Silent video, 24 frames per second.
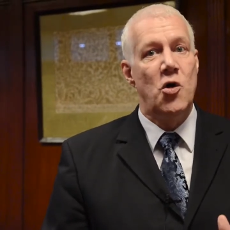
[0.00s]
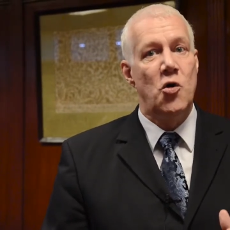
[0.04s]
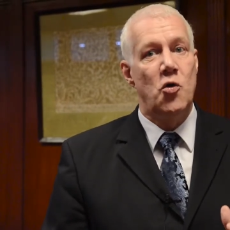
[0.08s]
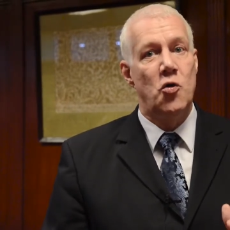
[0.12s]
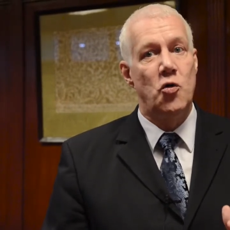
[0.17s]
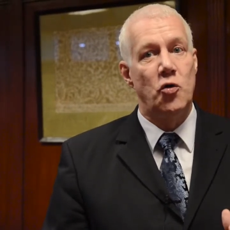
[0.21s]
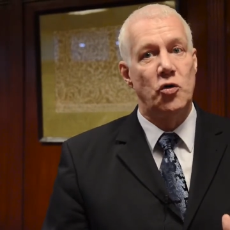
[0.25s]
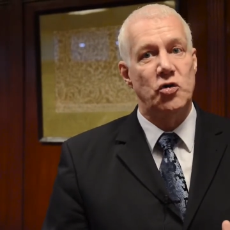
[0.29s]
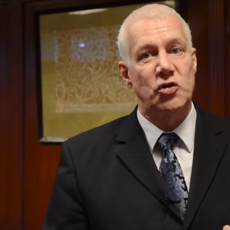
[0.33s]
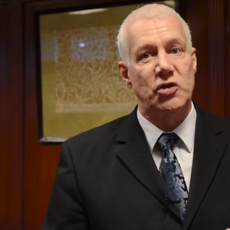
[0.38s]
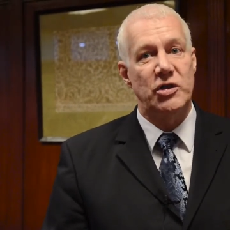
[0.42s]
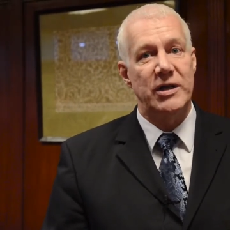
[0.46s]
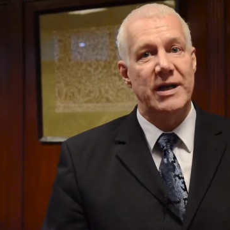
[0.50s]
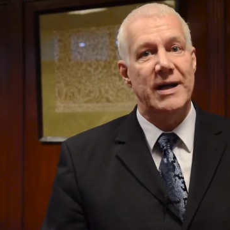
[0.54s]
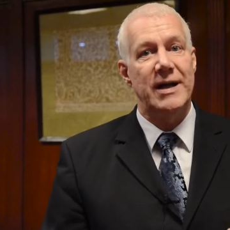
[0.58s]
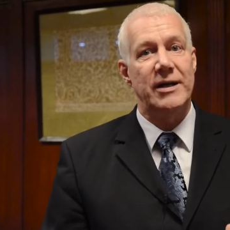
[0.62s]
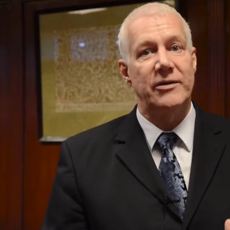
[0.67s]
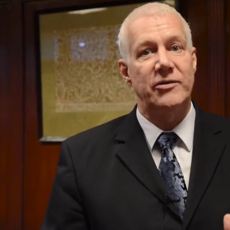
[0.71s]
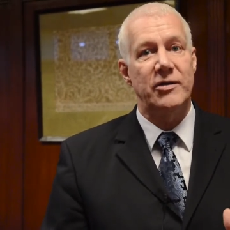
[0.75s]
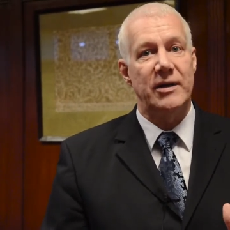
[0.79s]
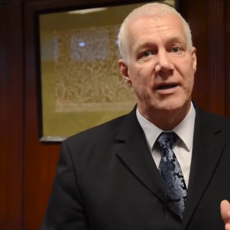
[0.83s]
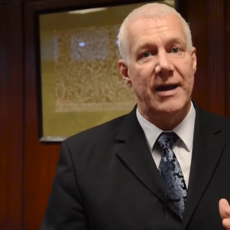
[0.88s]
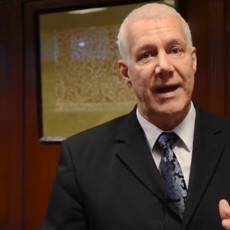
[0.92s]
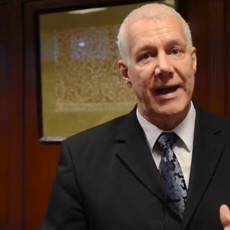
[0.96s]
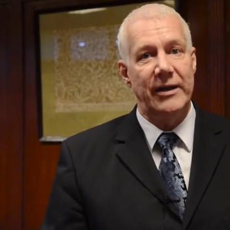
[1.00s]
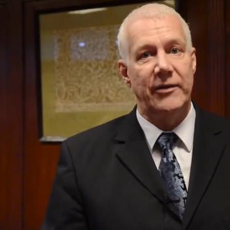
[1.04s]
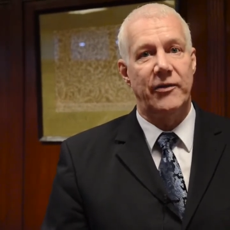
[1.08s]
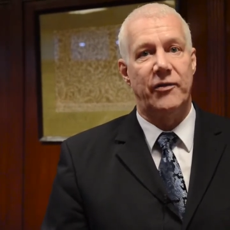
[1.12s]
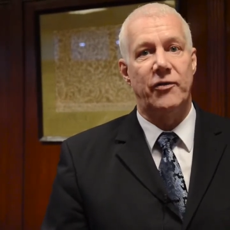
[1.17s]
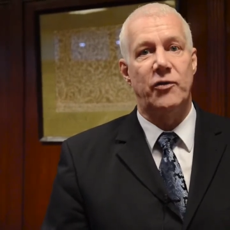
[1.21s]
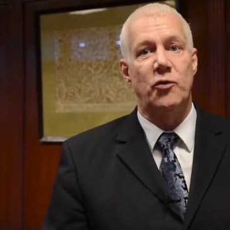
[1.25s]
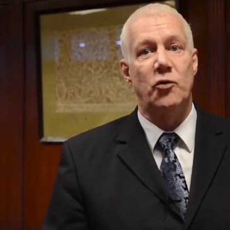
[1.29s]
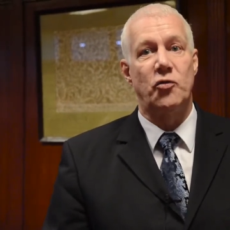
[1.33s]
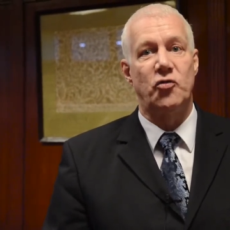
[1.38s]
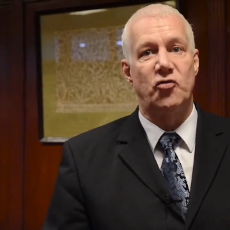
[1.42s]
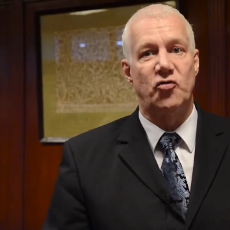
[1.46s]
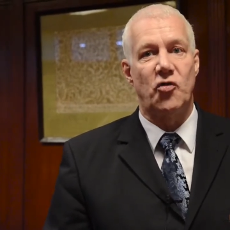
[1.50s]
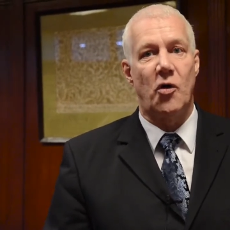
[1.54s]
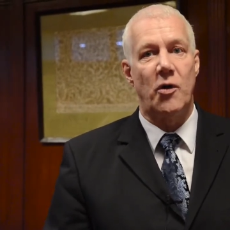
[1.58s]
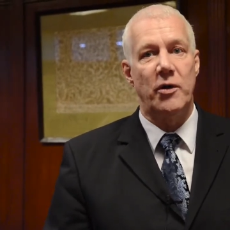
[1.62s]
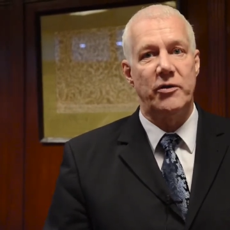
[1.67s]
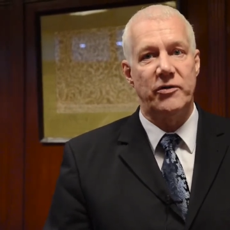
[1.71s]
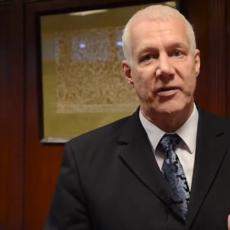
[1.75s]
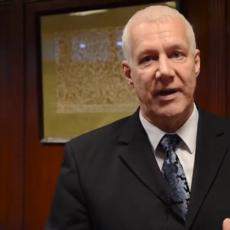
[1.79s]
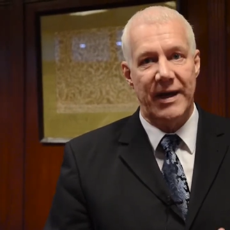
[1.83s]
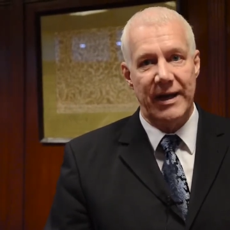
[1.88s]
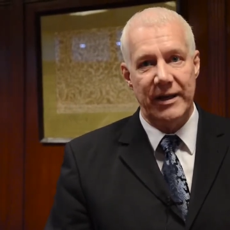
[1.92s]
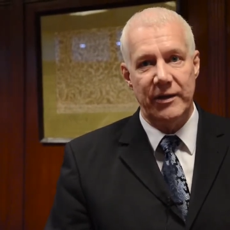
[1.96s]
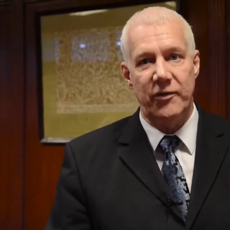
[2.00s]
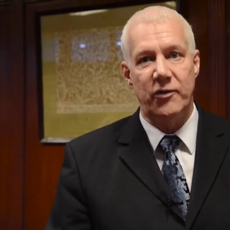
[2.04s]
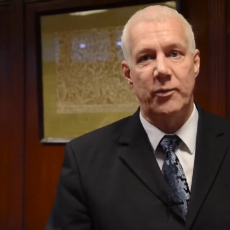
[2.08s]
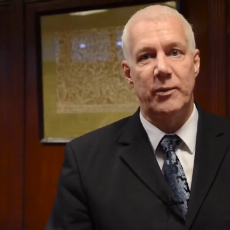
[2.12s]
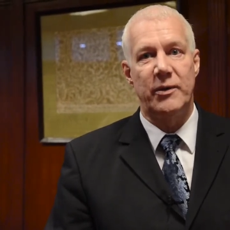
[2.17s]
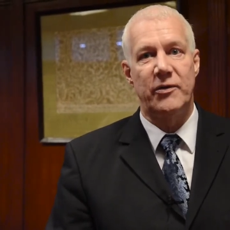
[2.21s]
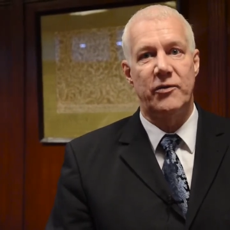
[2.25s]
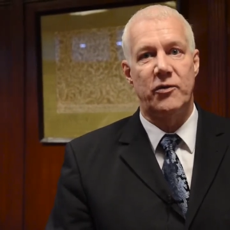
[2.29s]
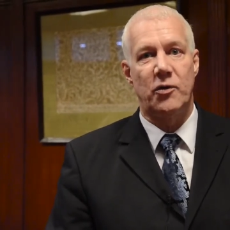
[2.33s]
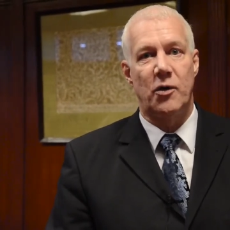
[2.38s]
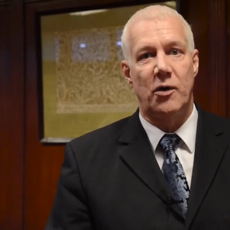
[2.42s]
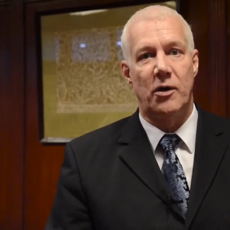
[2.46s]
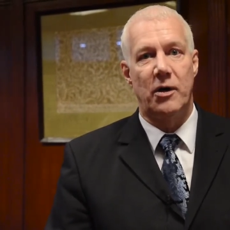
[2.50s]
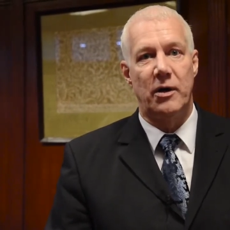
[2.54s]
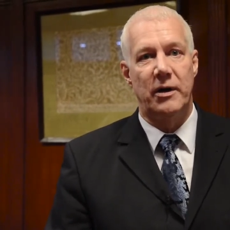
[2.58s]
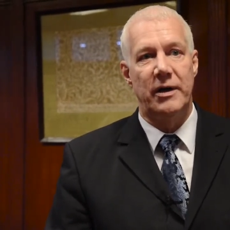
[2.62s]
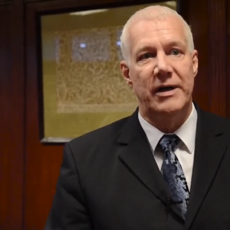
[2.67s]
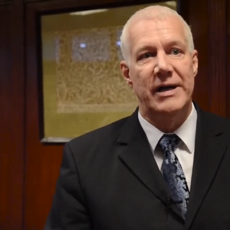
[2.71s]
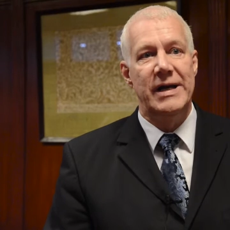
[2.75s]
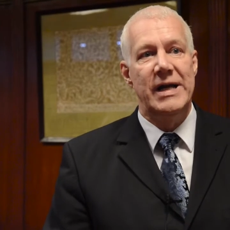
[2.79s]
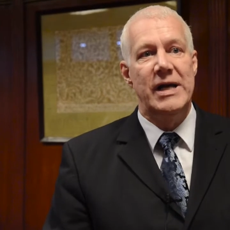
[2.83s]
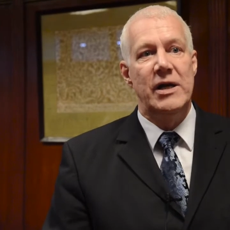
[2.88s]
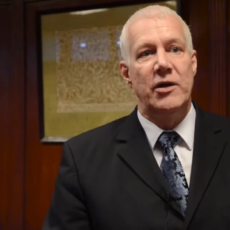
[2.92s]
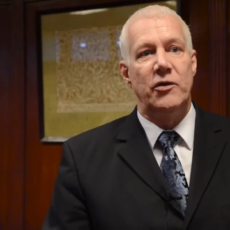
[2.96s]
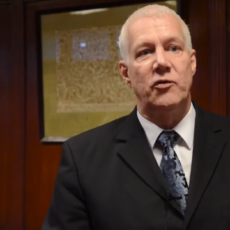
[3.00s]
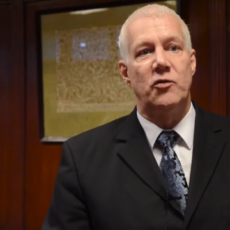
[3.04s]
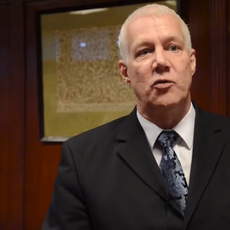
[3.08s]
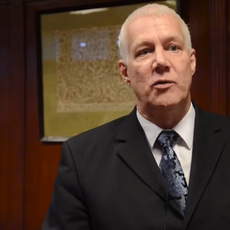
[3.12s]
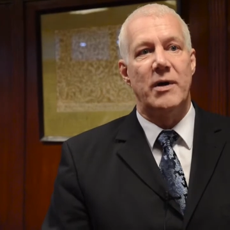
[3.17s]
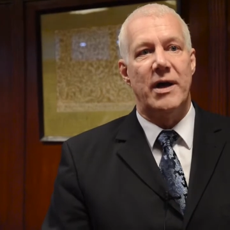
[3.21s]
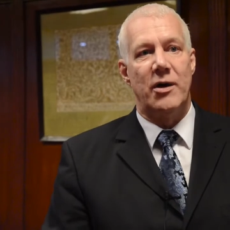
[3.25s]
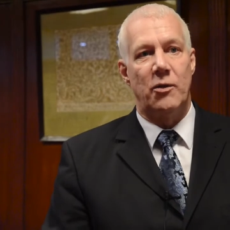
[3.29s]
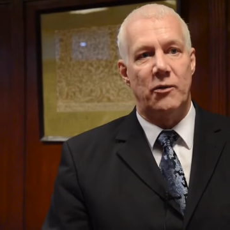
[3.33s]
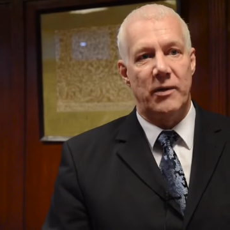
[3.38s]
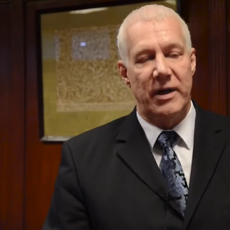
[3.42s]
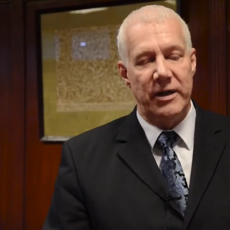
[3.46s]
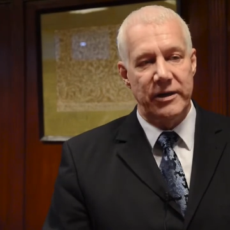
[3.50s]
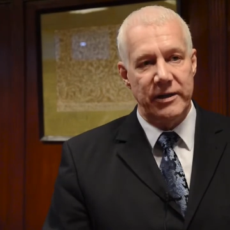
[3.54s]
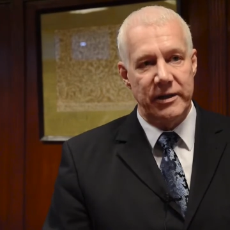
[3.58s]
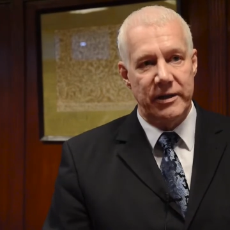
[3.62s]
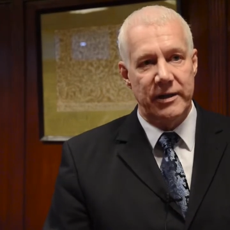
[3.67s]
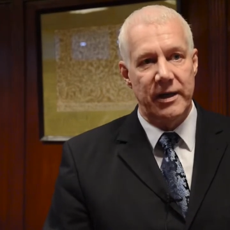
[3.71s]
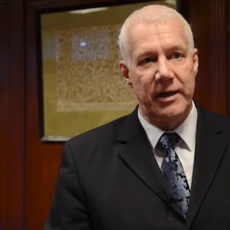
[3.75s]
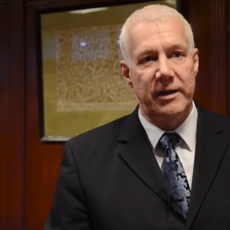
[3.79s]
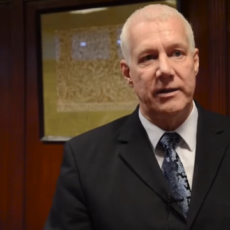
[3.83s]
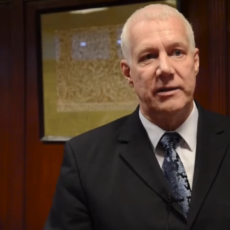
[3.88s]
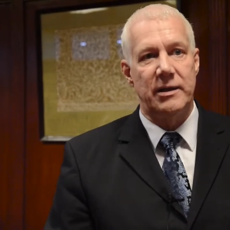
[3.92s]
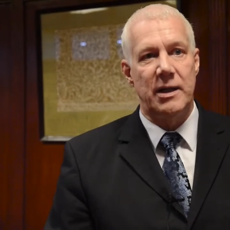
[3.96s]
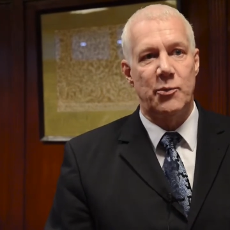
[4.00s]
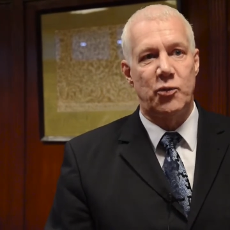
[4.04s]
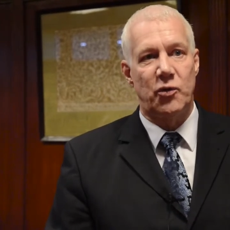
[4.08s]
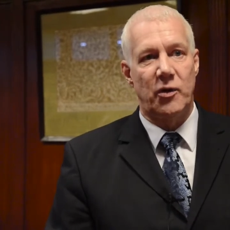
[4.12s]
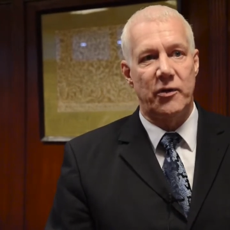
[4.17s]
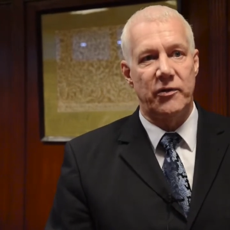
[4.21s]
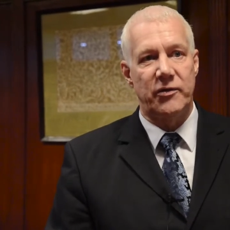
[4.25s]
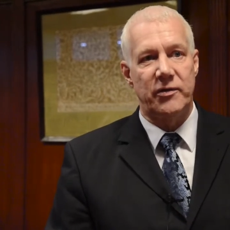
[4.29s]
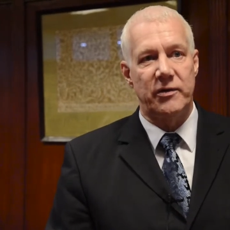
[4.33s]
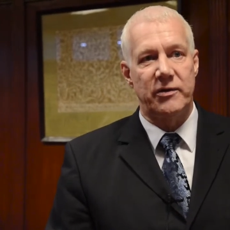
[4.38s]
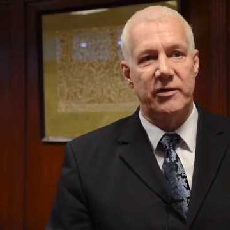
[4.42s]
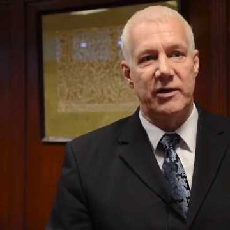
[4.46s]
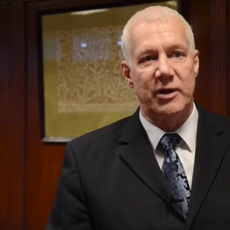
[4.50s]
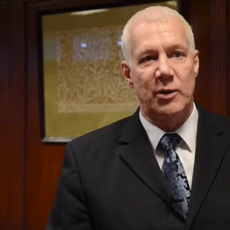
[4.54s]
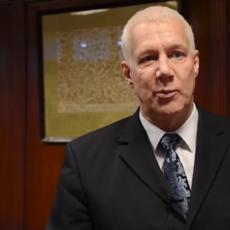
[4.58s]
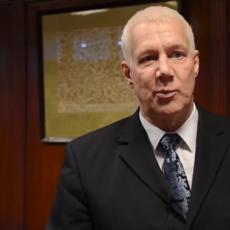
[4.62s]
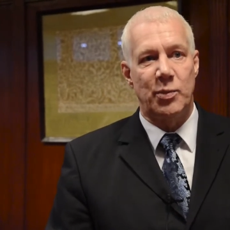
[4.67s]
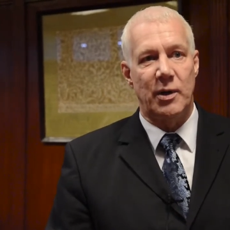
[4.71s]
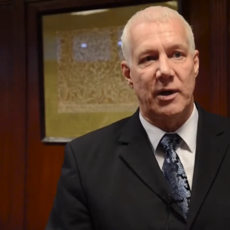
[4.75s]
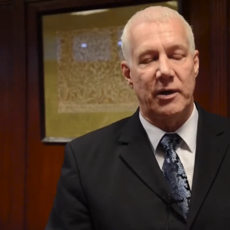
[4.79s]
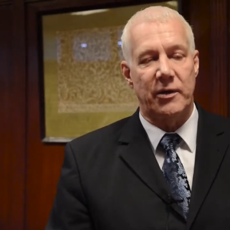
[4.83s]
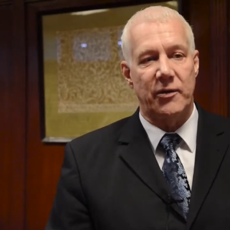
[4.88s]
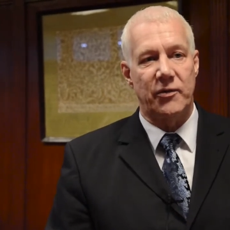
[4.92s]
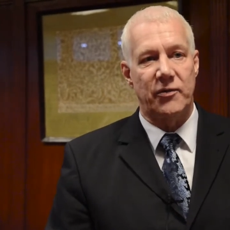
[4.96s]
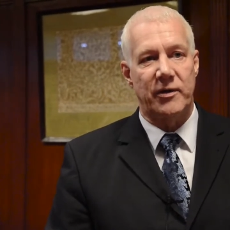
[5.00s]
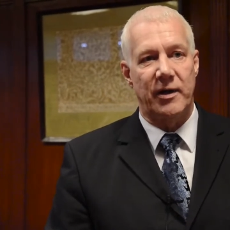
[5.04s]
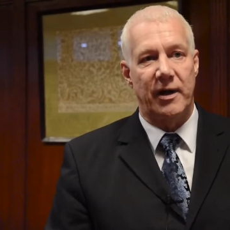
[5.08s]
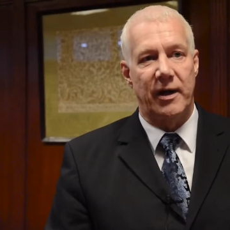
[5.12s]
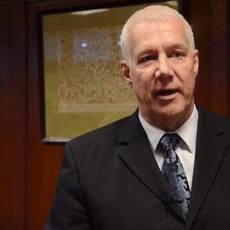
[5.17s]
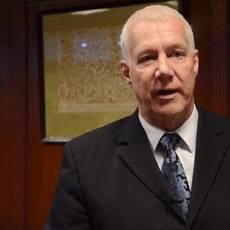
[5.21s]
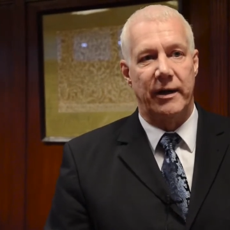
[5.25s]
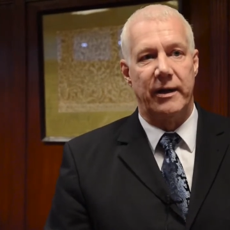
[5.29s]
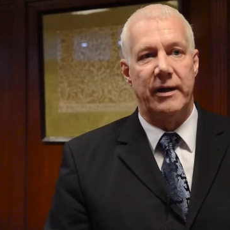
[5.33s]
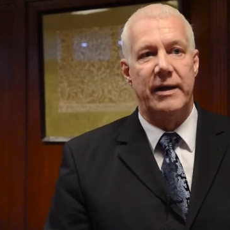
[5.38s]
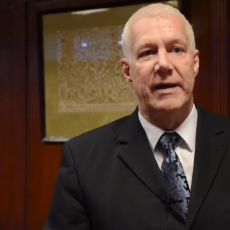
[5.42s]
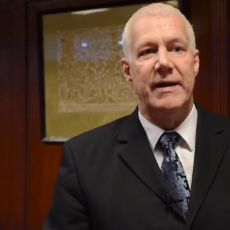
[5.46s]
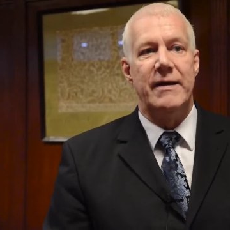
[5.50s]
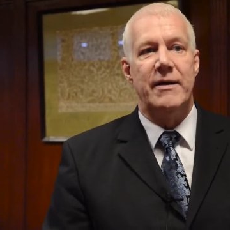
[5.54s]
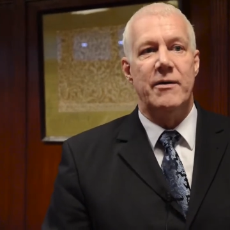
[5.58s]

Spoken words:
who shared hands, who joined hands with her to eradicate leprosy in Pakistan.